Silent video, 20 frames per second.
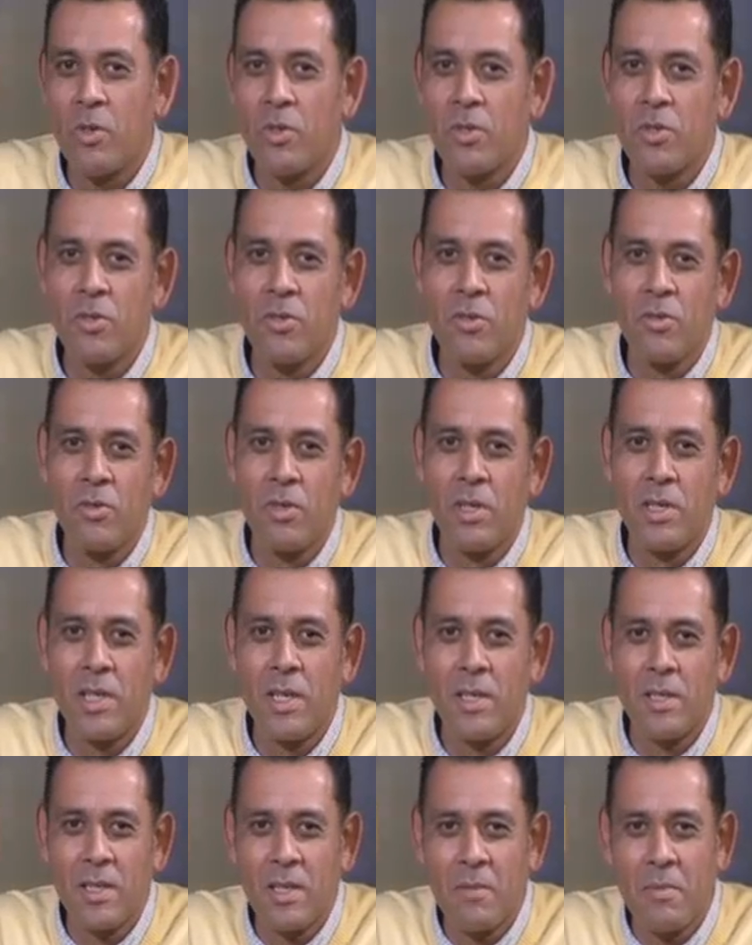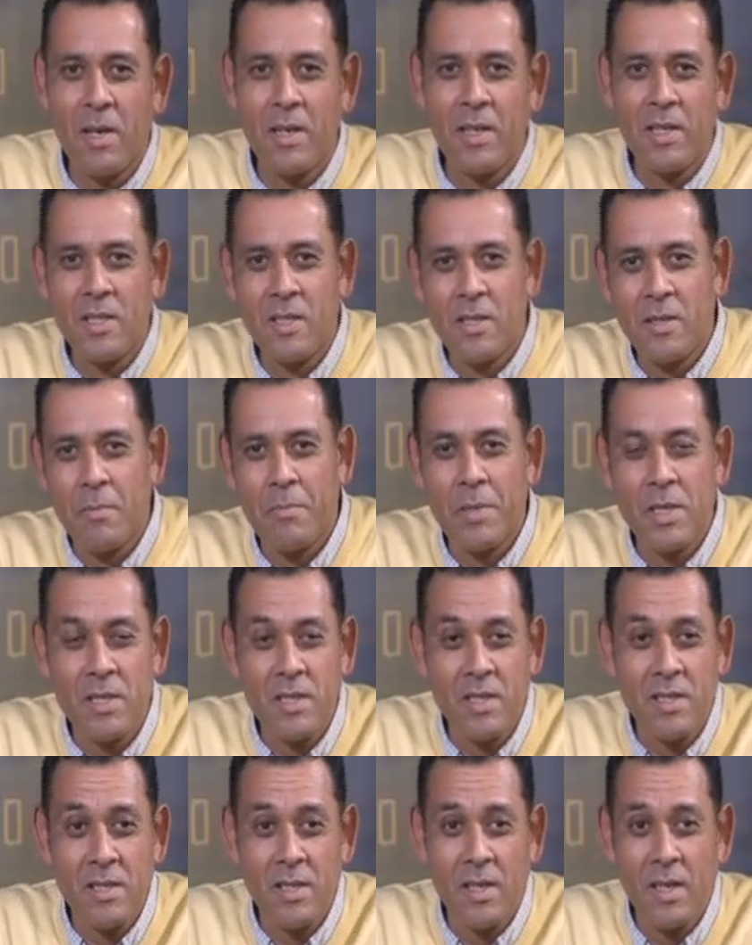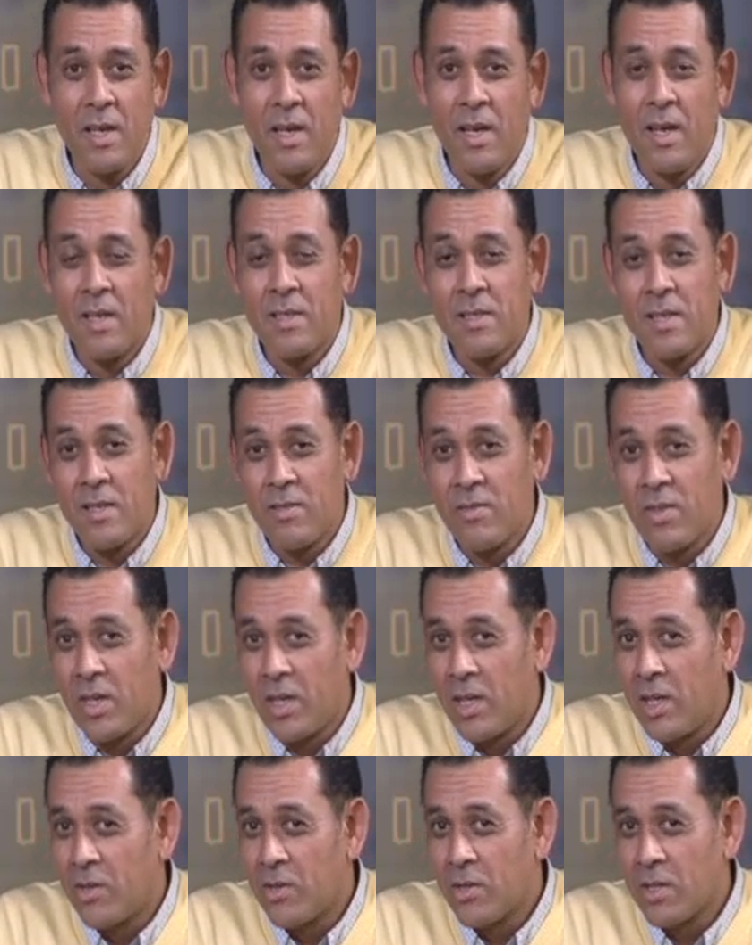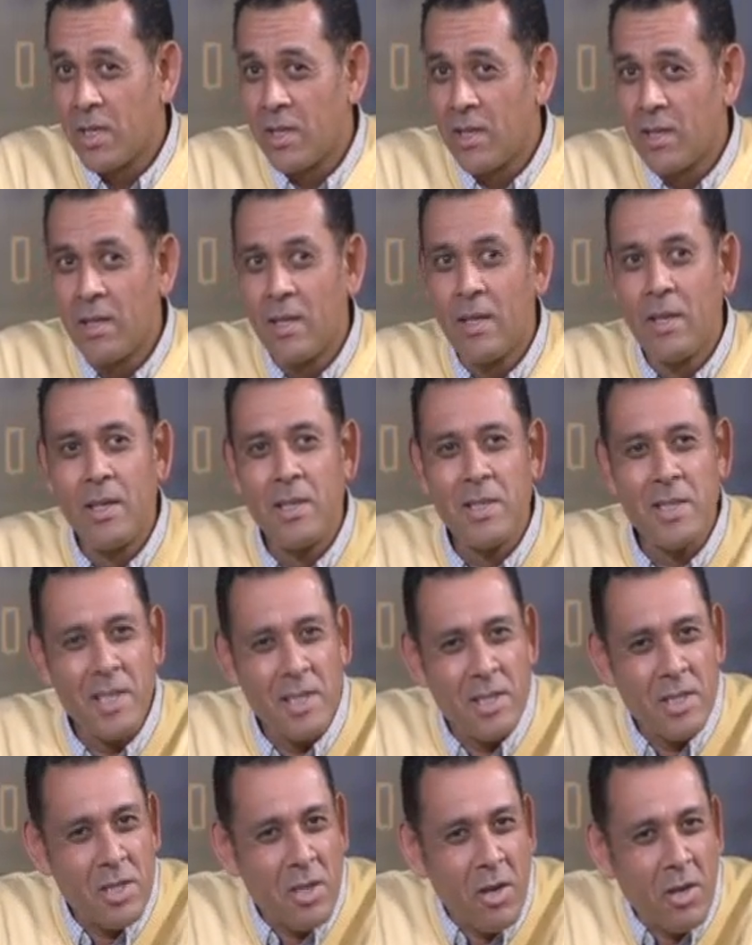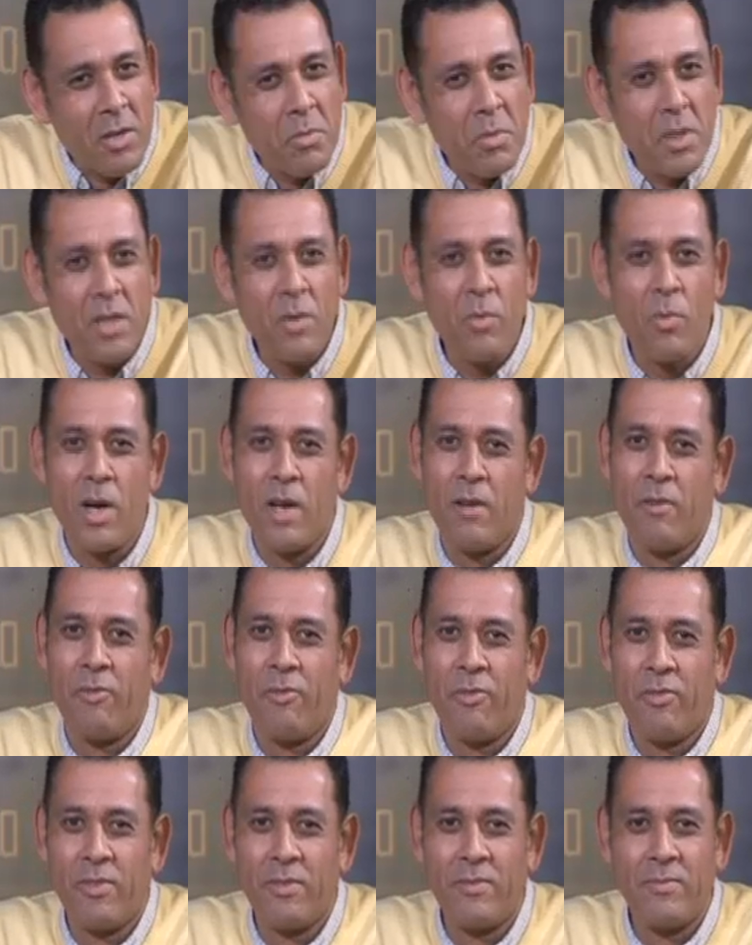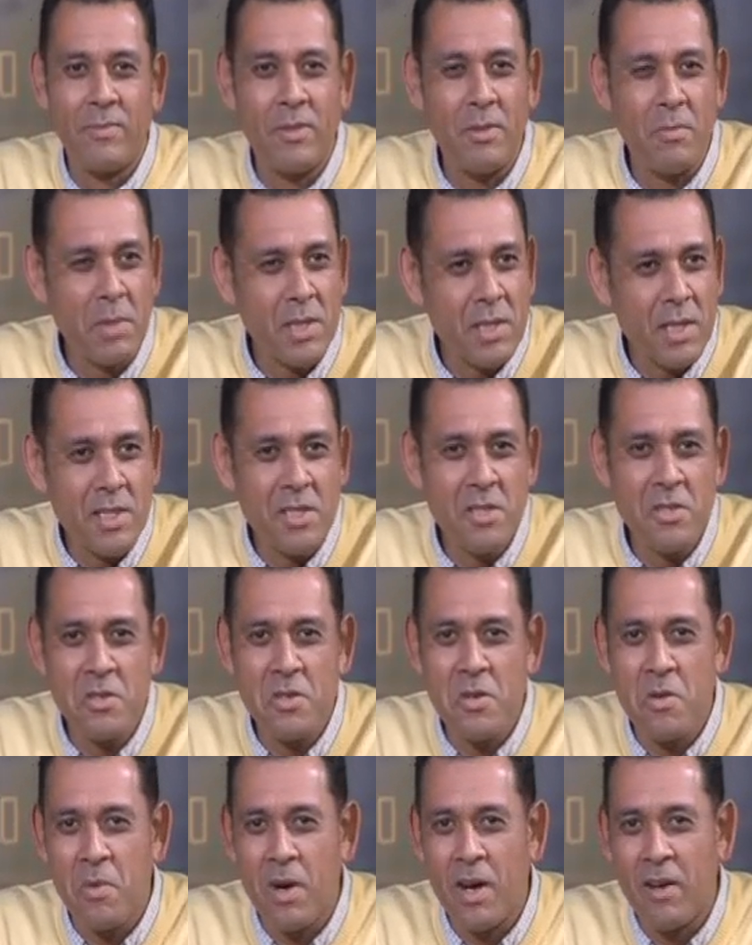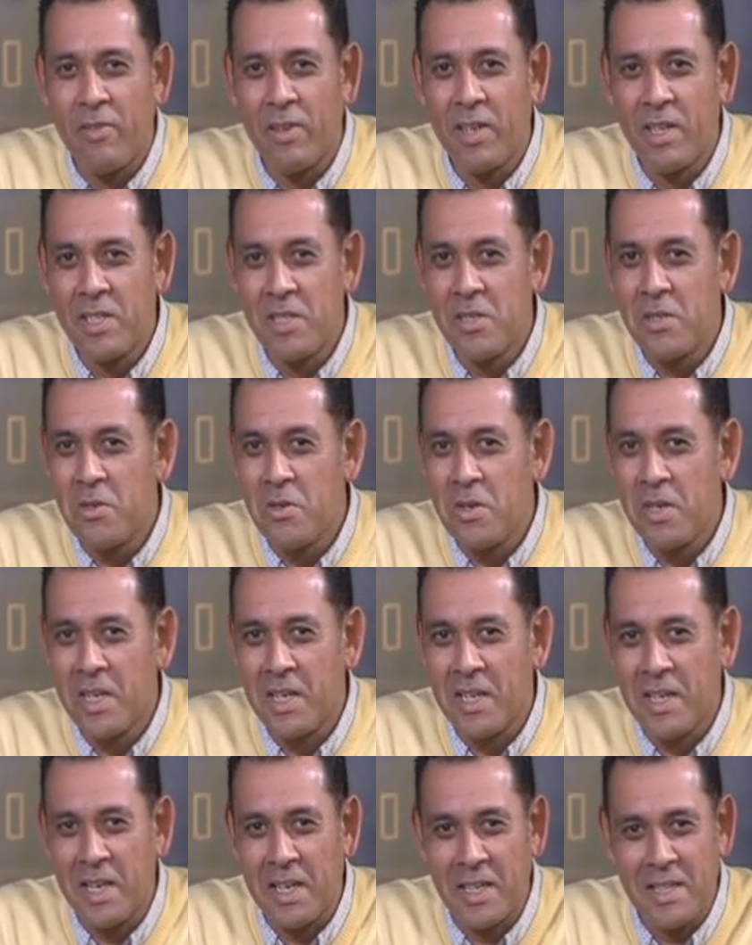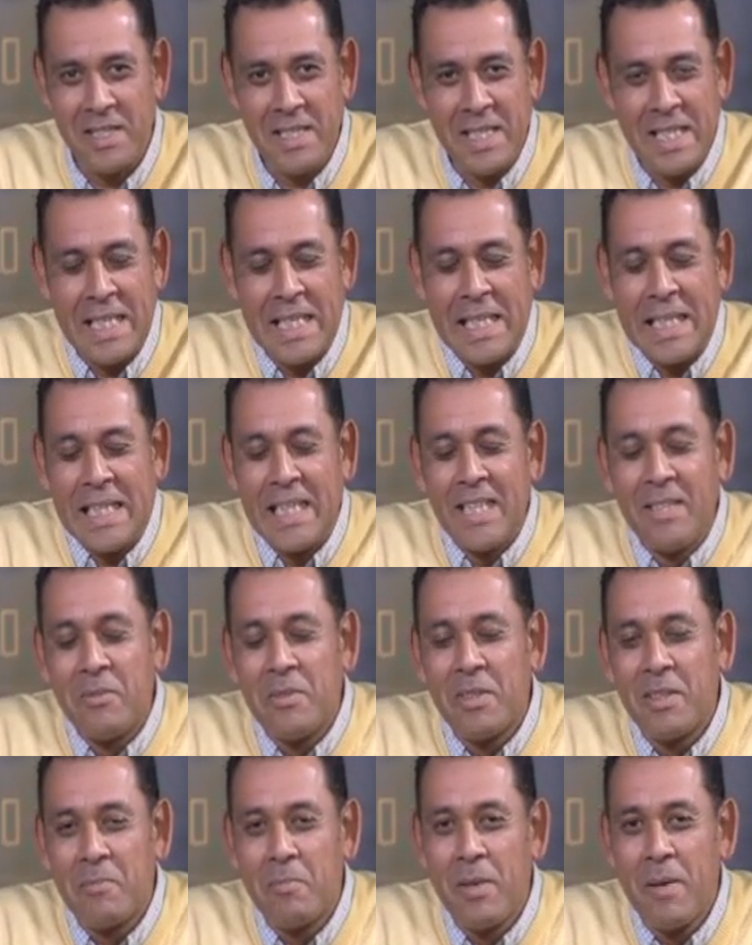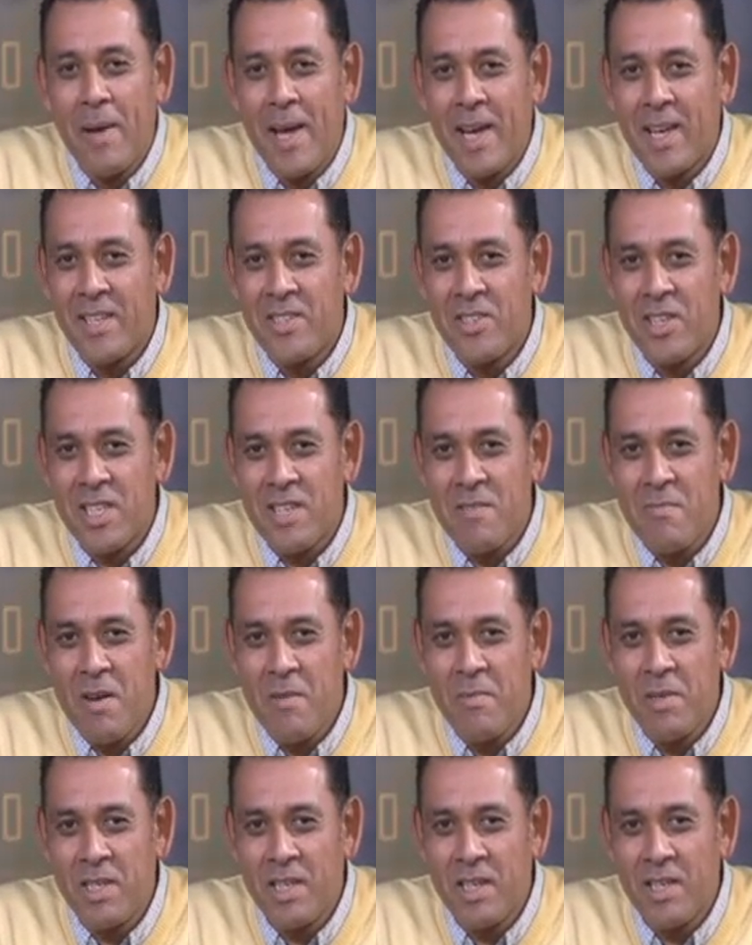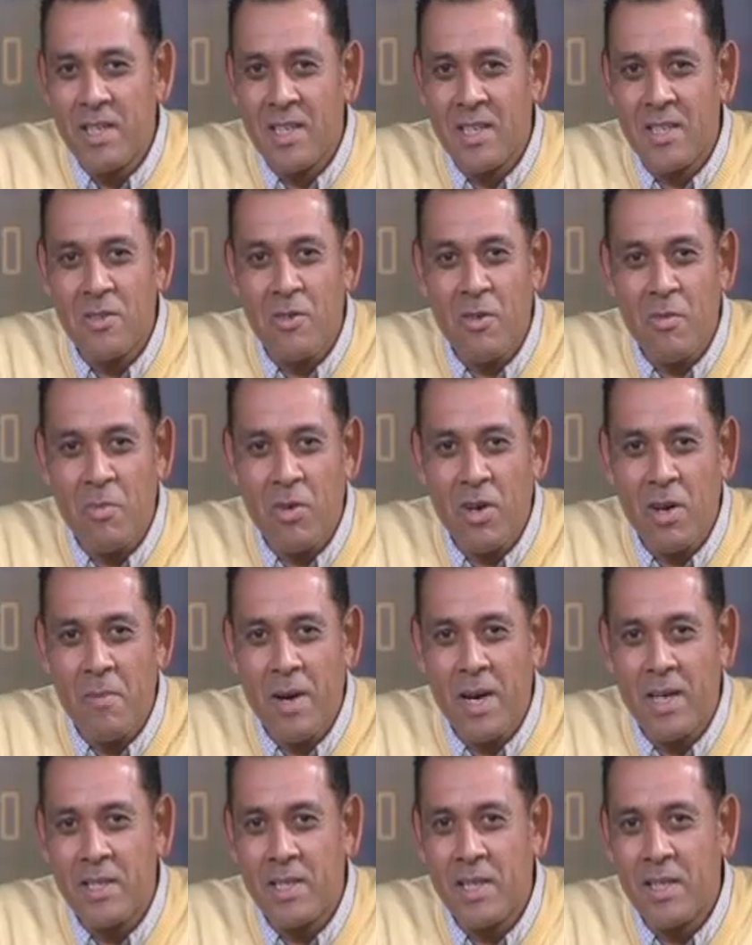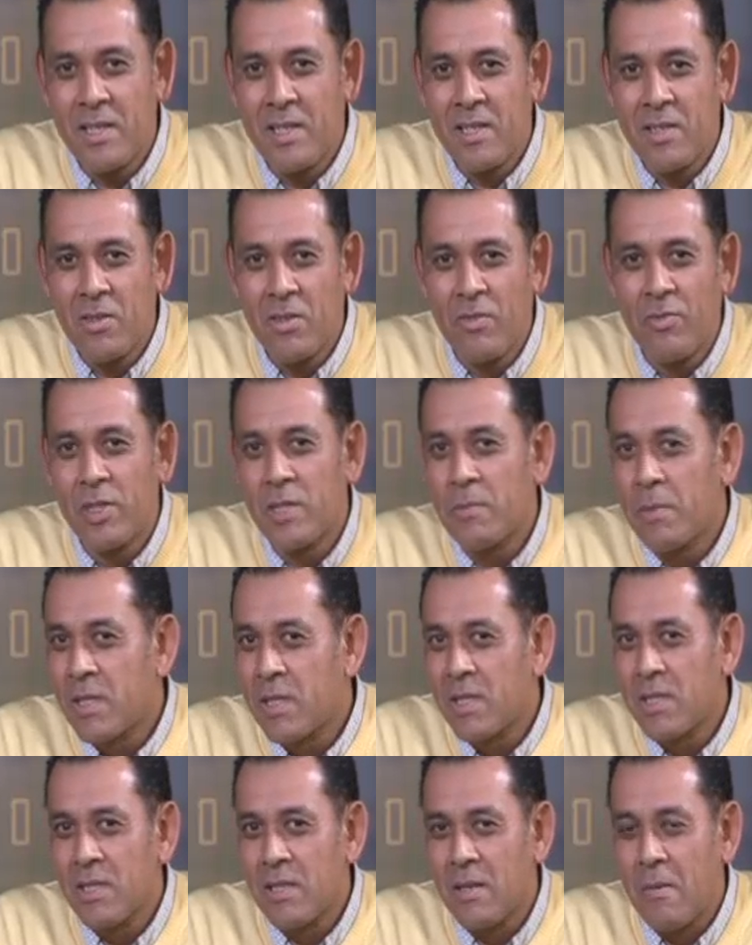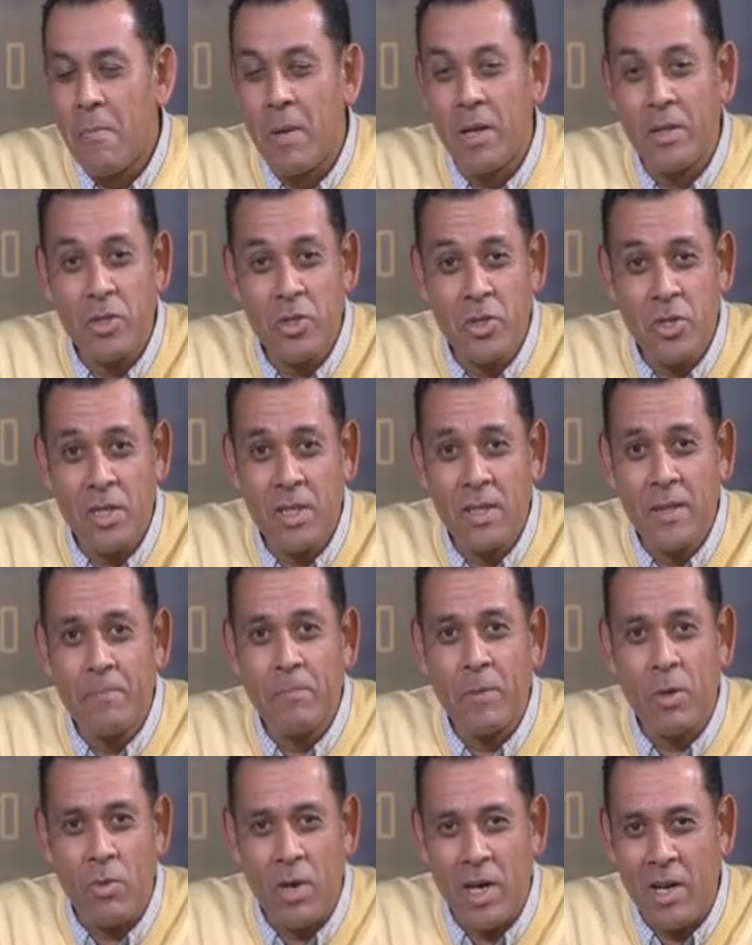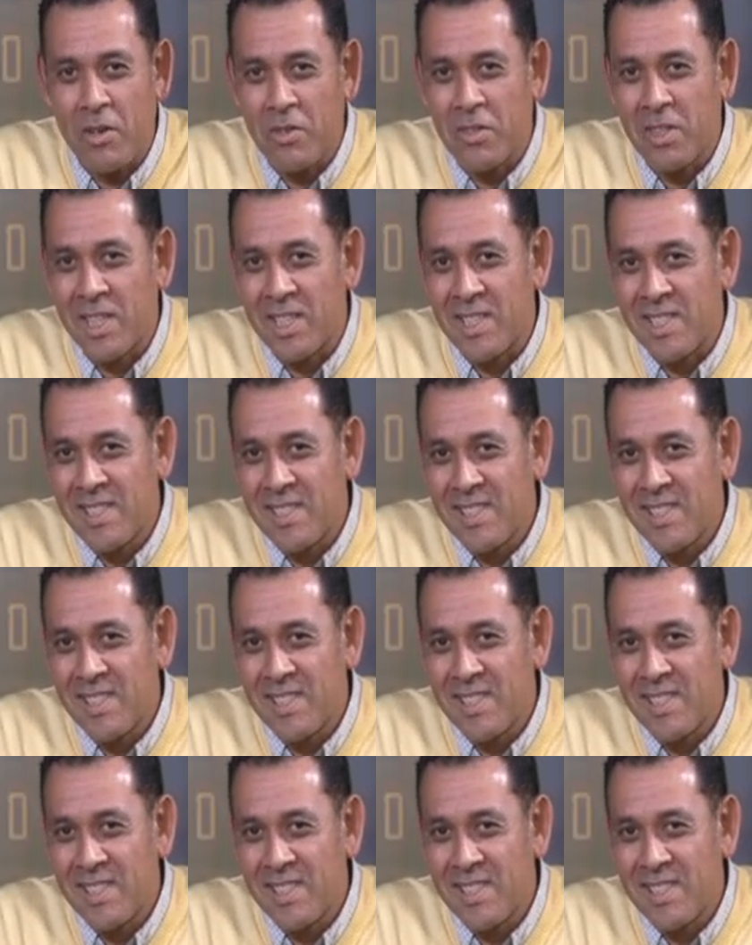to Denton about his business. Sounds very interesting. You see, it started with the wife. You must listen to your wife and listen to her gut. We'll be back in just a moment and talk more about Denton Goodford's business, Multisure, right after this.